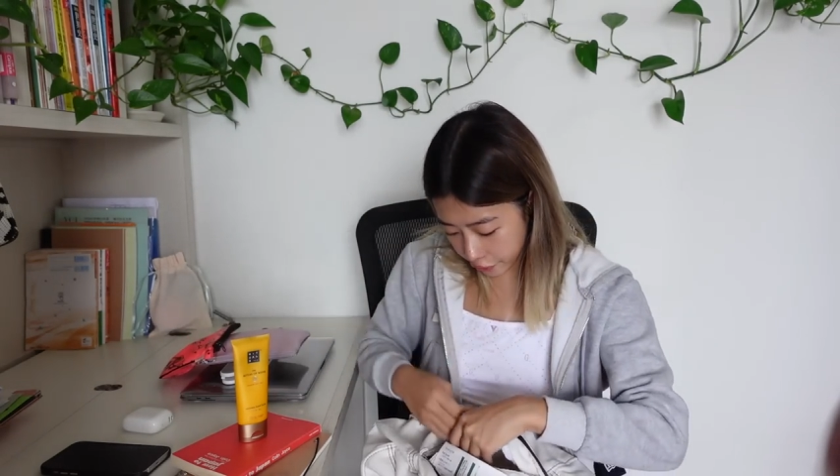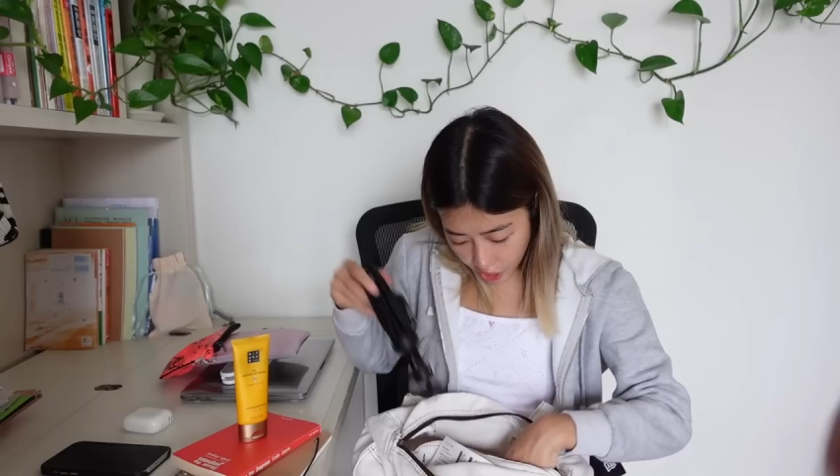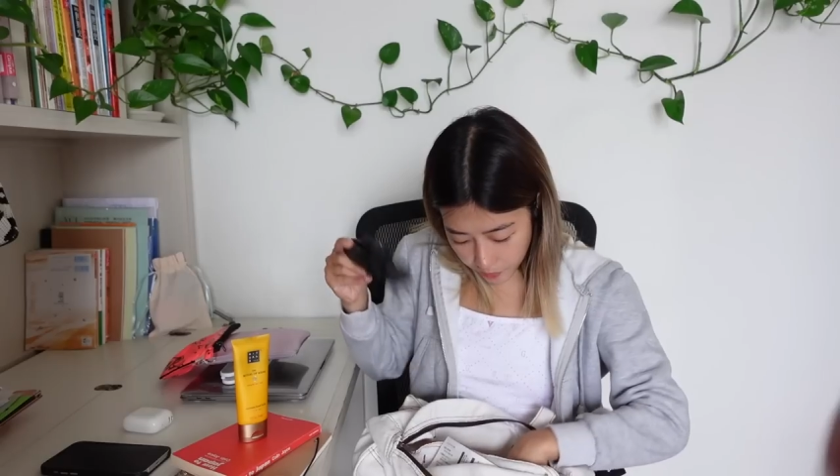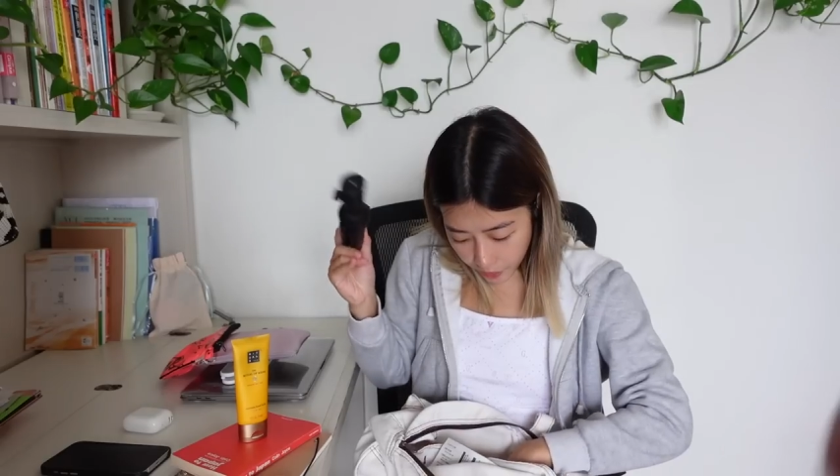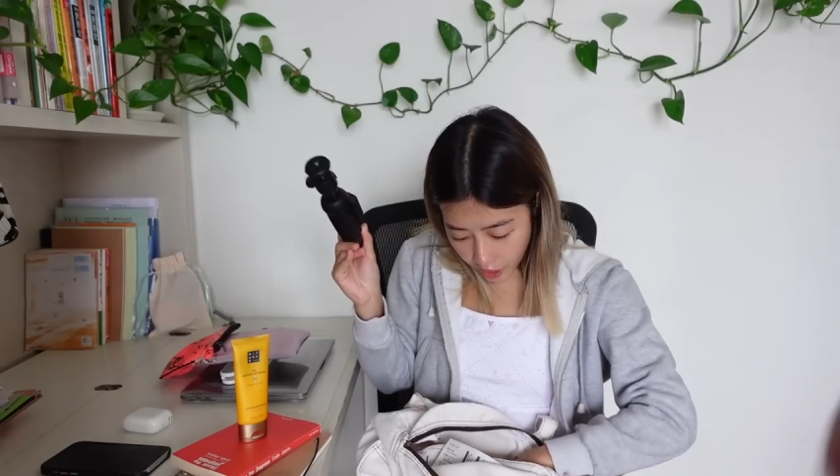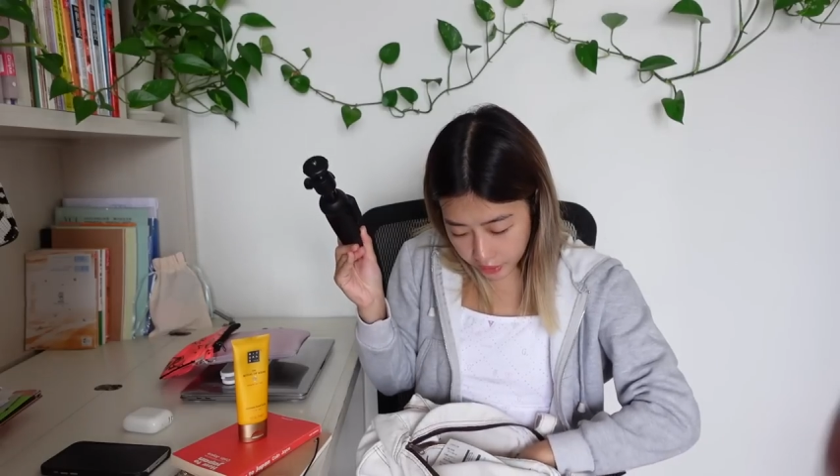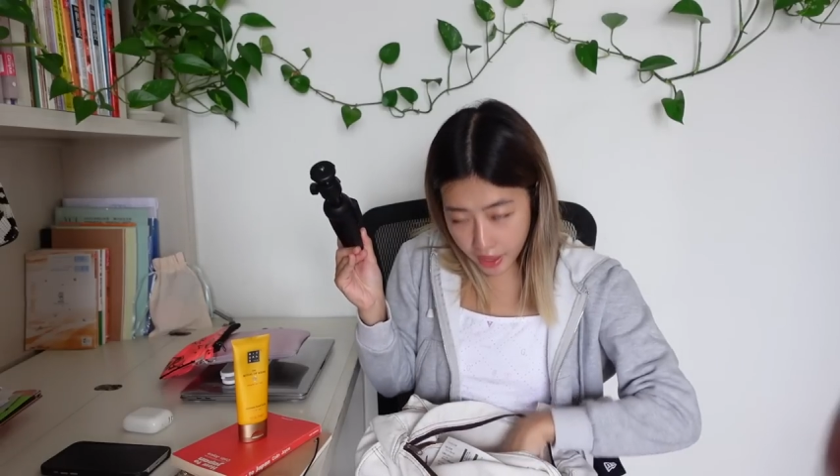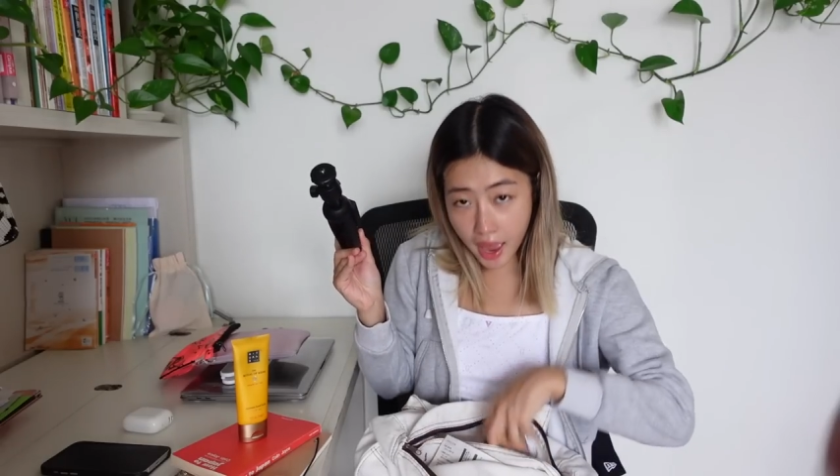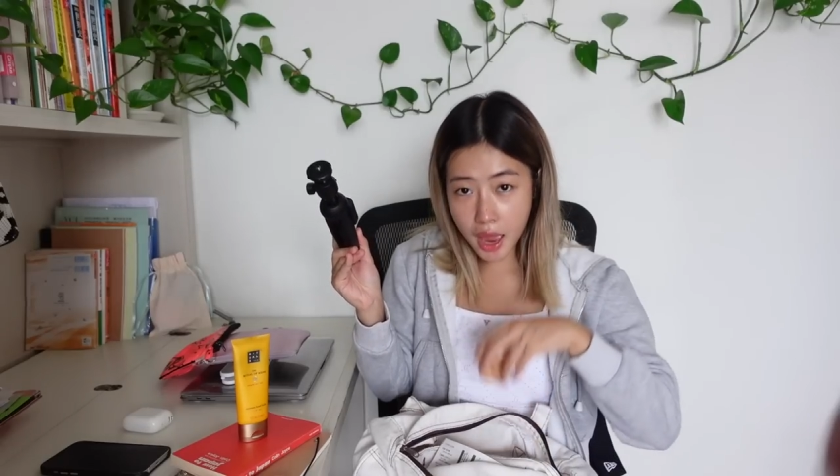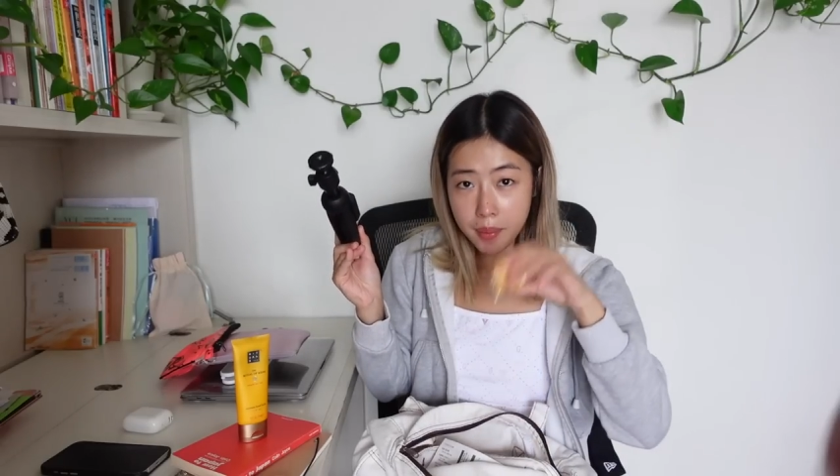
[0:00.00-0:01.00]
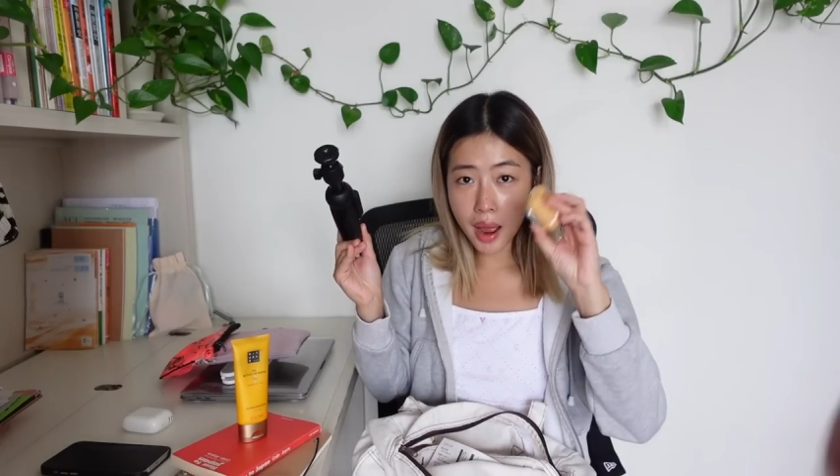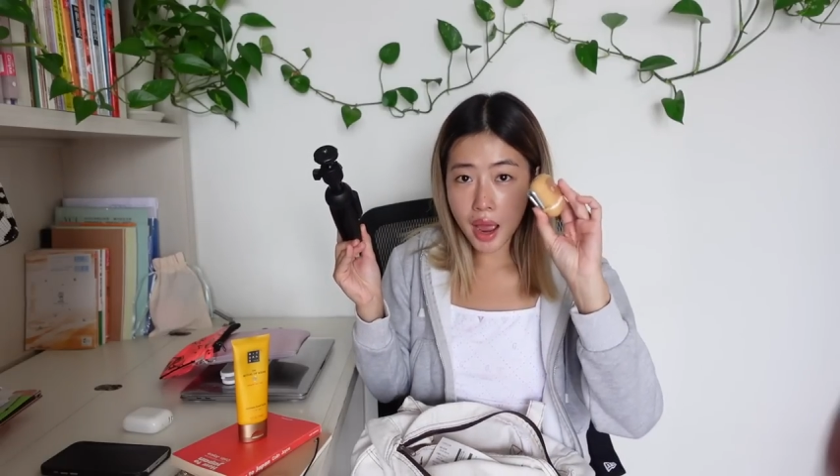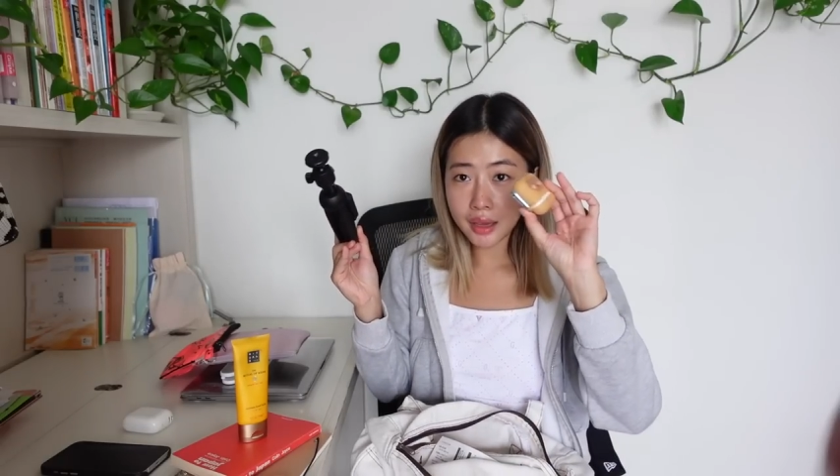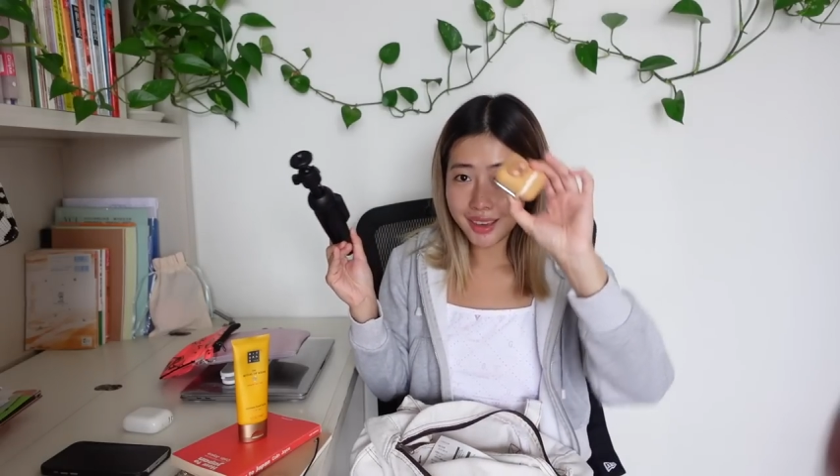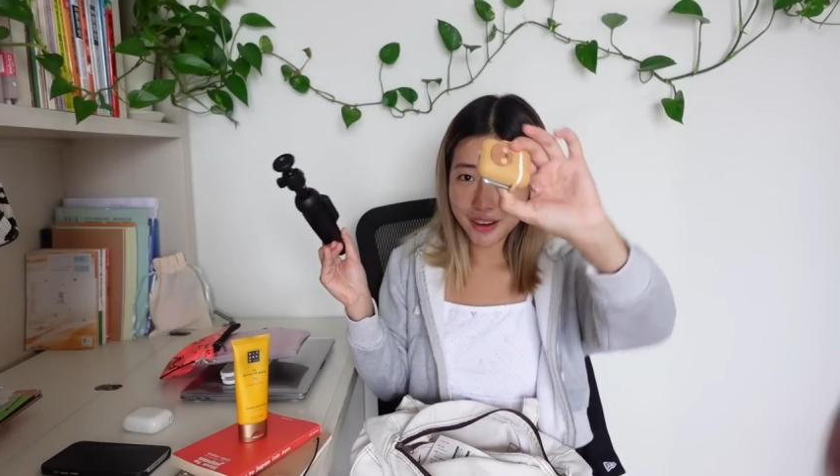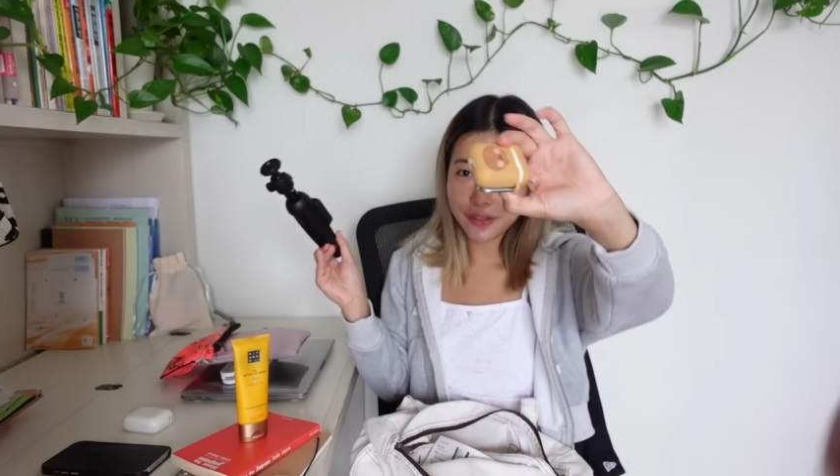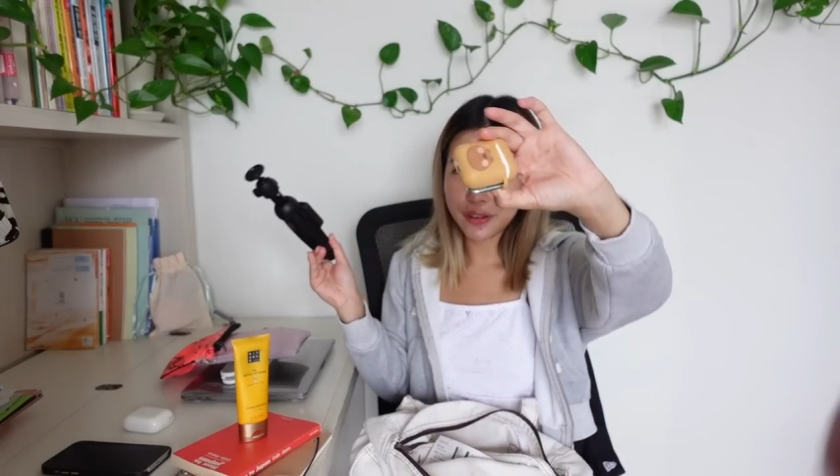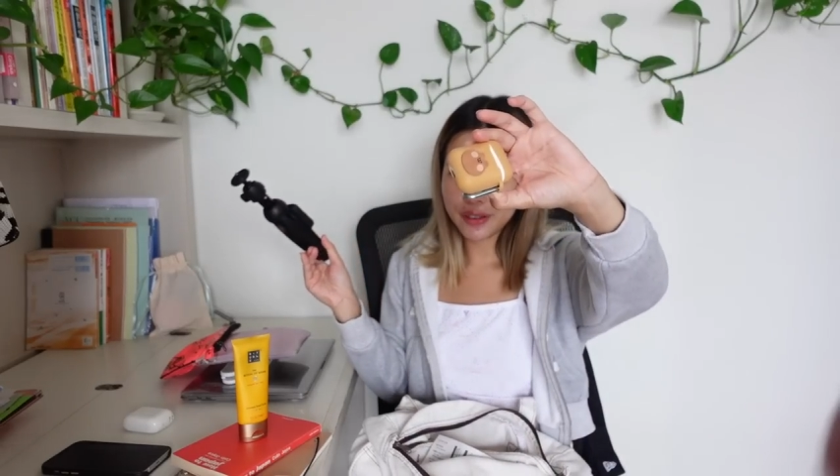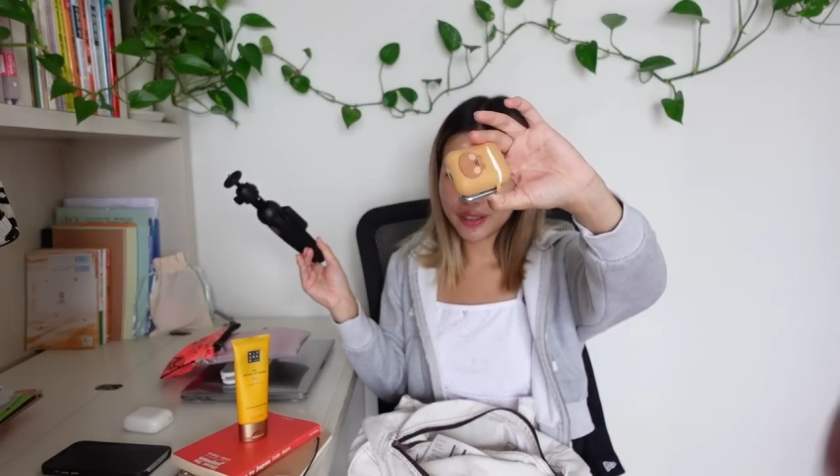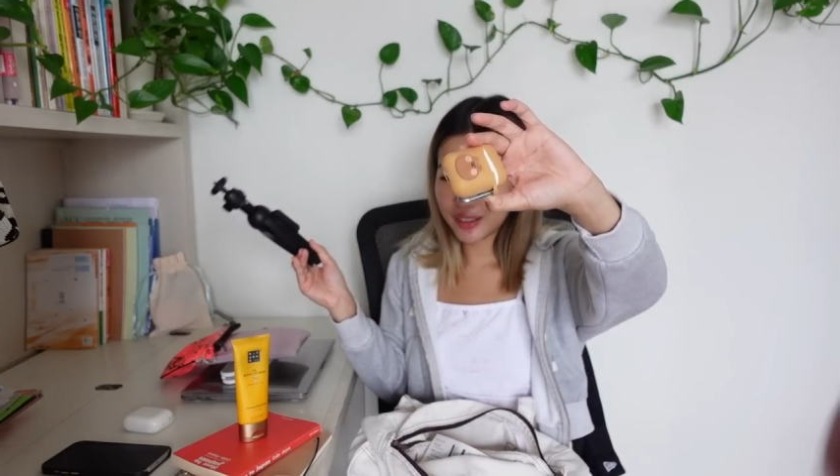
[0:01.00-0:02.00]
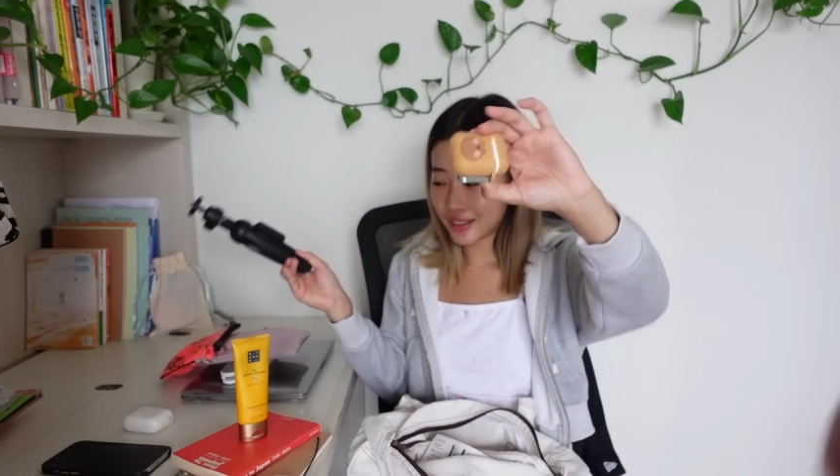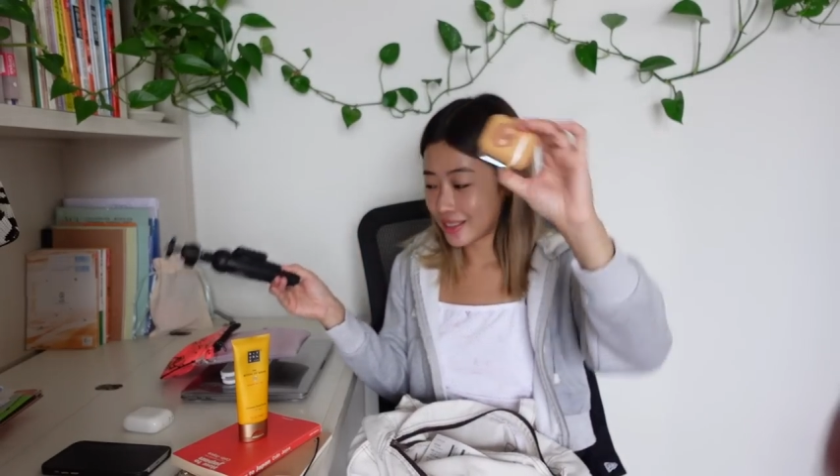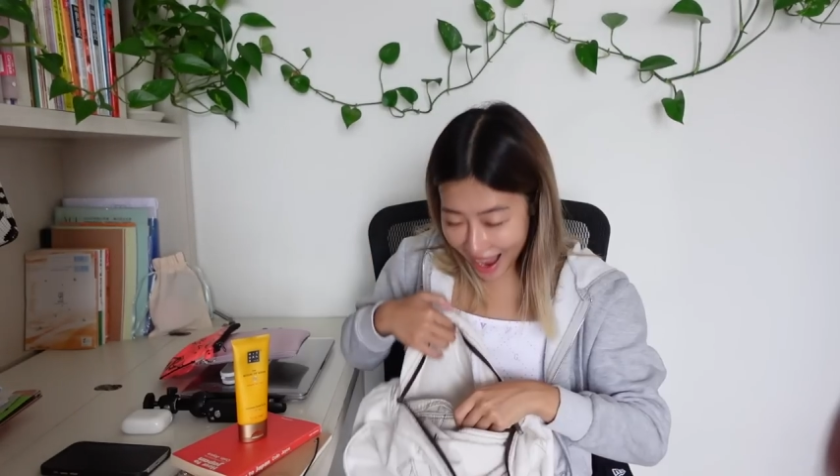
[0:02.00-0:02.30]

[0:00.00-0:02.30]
tripod, and my earphones.